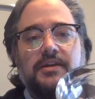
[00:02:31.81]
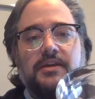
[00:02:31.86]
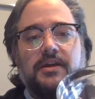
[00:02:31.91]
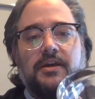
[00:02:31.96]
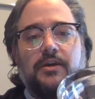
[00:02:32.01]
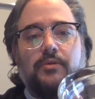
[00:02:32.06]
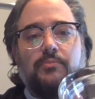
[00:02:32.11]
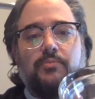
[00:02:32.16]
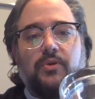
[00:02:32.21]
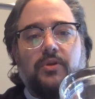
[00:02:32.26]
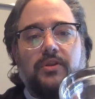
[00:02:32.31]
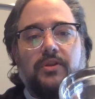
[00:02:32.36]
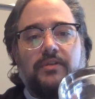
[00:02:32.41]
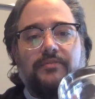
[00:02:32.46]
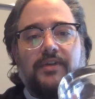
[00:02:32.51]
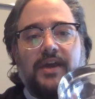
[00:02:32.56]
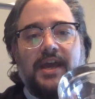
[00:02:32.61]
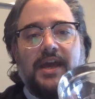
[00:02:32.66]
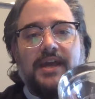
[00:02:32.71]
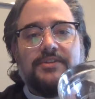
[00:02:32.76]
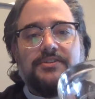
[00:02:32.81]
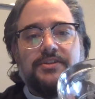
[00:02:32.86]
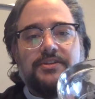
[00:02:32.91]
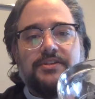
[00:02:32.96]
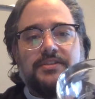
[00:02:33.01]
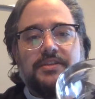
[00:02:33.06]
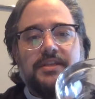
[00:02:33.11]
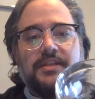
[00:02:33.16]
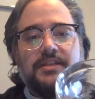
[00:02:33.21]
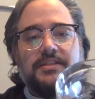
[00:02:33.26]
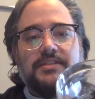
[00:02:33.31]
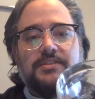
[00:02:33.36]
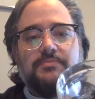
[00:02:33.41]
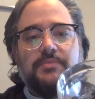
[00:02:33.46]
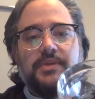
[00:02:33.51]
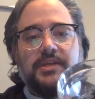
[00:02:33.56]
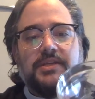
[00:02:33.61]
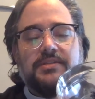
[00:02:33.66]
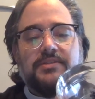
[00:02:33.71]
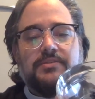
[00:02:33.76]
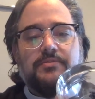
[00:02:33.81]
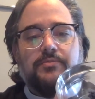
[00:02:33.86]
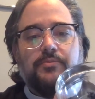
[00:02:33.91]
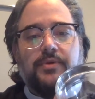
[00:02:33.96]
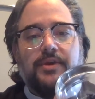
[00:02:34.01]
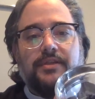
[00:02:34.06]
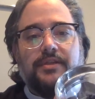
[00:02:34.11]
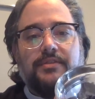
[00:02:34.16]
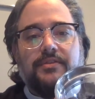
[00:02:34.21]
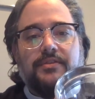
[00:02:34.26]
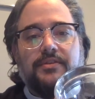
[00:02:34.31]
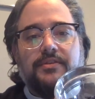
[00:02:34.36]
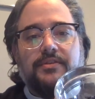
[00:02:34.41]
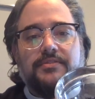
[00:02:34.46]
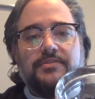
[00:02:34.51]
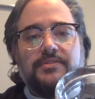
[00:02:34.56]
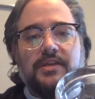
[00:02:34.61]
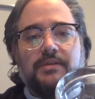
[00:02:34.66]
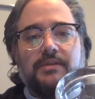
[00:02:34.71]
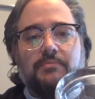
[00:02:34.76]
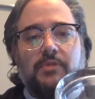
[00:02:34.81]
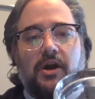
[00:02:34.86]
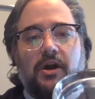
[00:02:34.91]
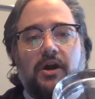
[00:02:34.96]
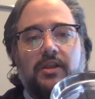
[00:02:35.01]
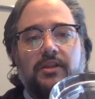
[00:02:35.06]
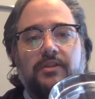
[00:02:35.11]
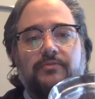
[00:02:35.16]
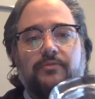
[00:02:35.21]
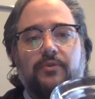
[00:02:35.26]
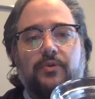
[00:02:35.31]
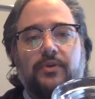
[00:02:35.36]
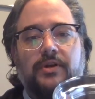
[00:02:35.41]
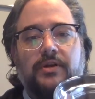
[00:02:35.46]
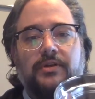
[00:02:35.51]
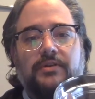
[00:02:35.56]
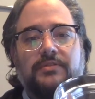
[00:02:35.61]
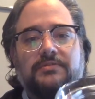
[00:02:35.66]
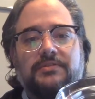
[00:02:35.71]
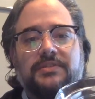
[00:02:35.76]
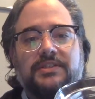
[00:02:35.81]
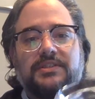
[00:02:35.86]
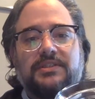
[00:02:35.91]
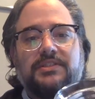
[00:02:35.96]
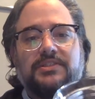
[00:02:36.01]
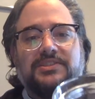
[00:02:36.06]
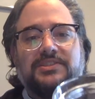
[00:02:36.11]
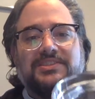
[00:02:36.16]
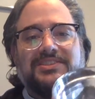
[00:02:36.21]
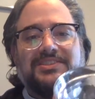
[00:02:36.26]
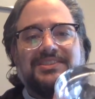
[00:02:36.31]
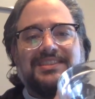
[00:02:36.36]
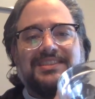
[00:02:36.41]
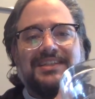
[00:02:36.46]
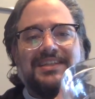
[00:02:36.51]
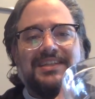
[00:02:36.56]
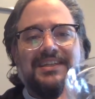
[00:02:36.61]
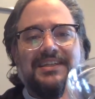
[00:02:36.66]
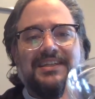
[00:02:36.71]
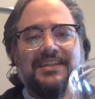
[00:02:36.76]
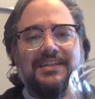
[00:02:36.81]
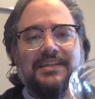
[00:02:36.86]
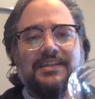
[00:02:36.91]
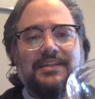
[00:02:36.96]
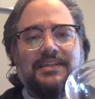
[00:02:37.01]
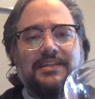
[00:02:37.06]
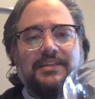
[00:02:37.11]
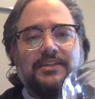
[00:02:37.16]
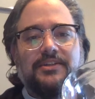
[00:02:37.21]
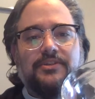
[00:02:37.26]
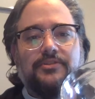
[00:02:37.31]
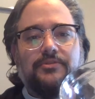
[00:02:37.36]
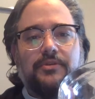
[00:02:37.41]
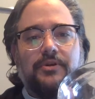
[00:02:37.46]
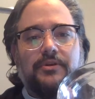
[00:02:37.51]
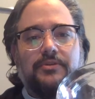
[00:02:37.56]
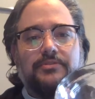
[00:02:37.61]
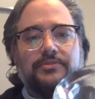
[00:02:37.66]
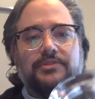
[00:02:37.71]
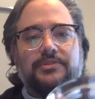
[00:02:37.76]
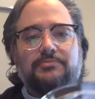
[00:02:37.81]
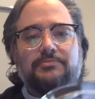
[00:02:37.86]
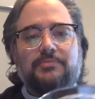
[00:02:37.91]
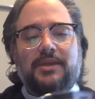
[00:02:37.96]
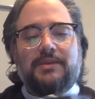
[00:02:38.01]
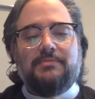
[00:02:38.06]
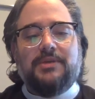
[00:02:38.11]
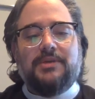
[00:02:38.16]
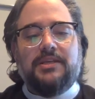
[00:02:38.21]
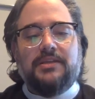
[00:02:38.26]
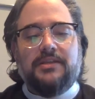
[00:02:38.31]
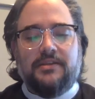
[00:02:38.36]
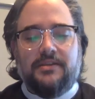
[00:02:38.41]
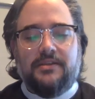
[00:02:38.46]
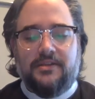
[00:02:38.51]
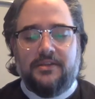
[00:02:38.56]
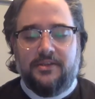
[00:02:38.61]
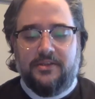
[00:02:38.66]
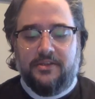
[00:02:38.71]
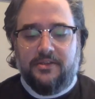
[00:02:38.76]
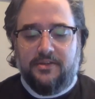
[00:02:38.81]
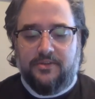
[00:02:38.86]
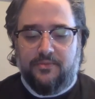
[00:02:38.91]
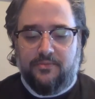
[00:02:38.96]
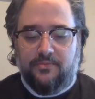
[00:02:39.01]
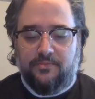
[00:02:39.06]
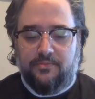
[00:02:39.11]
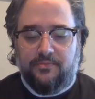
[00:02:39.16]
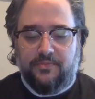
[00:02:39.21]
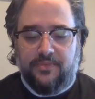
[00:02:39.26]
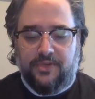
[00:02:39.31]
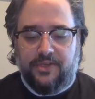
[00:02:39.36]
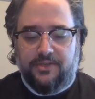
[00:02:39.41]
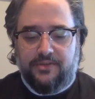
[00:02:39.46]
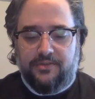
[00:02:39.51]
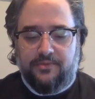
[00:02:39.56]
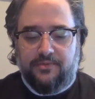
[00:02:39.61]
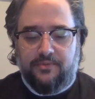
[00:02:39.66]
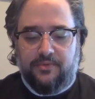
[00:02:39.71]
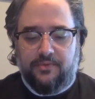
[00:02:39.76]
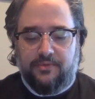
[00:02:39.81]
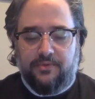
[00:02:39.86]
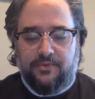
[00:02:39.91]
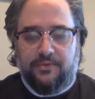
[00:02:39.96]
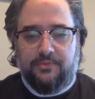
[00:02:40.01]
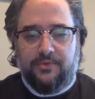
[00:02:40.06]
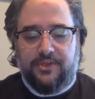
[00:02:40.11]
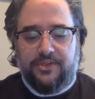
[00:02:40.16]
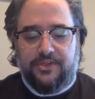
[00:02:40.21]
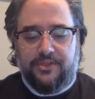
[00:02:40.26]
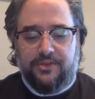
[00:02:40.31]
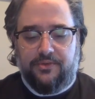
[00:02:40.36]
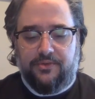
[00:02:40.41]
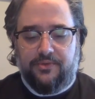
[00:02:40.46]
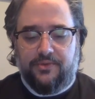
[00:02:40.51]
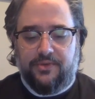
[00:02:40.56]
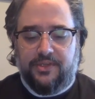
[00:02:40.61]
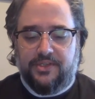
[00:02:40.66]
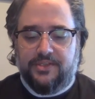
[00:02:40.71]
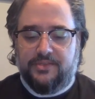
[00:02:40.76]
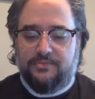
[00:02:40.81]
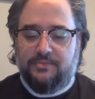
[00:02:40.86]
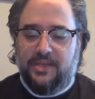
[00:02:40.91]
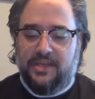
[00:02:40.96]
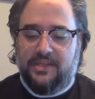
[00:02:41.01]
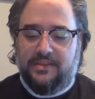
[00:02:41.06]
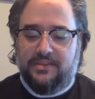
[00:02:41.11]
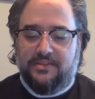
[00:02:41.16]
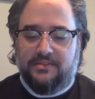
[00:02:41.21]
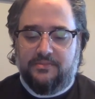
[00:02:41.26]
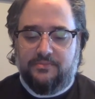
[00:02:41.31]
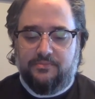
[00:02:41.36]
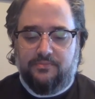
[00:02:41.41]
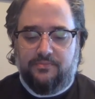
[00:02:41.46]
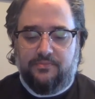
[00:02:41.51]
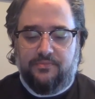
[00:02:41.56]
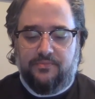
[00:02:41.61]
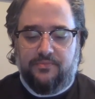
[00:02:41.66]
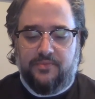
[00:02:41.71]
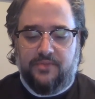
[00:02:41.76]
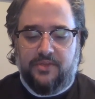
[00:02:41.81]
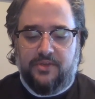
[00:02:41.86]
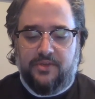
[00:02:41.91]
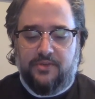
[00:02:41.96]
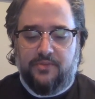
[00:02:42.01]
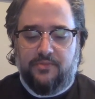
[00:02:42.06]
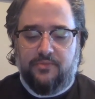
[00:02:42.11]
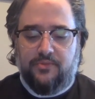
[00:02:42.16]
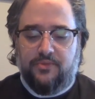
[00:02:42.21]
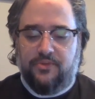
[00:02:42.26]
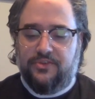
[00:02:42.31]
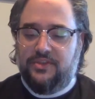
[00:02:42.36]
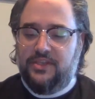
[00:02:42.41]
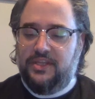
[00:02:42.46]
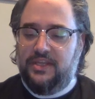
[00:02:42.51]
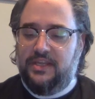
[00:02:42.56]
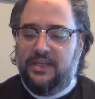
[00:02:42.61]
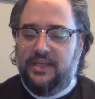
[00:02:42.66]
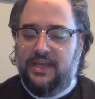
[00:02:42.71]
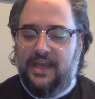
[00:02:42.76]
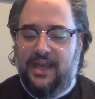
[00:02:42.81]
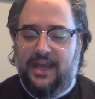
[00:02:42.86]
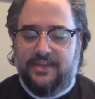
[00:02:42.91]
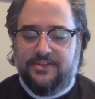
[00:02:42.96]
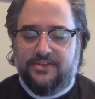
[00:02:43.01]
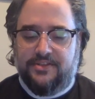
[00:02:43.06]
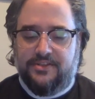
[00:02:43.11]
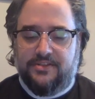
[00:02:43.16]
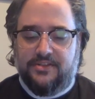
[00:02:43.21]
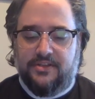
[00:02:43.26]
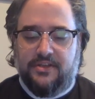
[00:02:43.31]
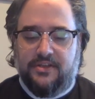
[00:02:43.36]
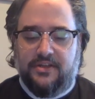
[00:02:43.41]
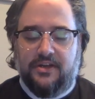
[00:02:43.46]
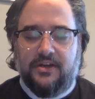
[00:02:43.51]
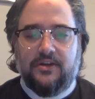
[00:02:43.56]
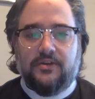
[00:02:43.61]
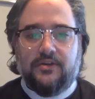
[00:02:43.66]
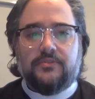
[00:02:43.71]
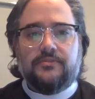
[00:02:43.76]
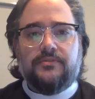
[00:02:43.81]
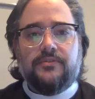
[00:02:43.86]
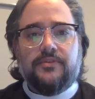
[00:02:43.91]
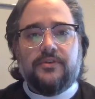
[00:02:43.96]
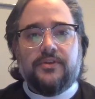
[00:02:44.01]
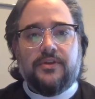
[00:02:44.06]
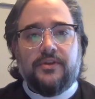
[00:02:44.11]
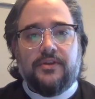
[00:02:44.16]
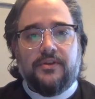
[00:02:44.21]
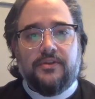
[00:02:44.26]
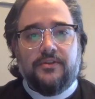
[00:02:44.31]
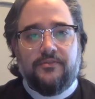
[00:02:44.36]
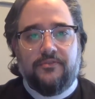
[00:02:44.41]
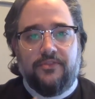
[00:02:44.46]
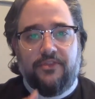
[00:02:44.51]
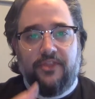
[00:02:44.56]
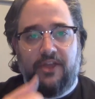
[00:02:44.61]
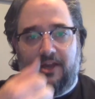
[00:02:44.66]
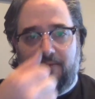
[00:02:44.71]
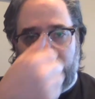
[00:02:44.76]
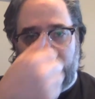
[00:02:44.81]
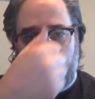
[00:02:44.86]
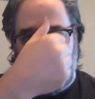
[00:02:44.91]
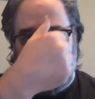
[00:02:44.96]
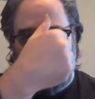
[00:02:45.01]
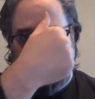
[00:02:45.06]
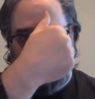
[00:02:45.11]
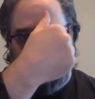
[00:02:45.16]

a bowl of ashes, and it's mixed with some olive oil. It looks kind of gross, maybe. But what we would do is put the ashes on our thumb or our